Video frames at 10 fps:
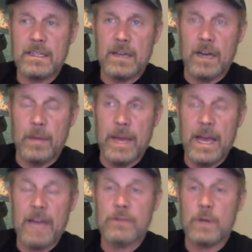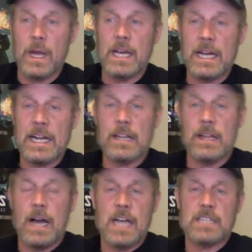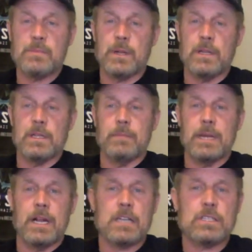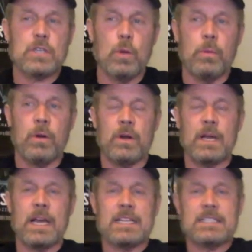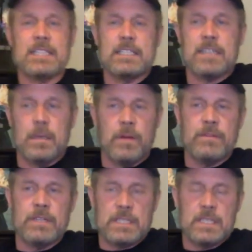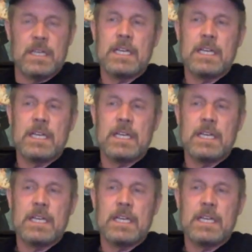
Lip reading: after I got out of the hospital in mid-October. I got to see some of it.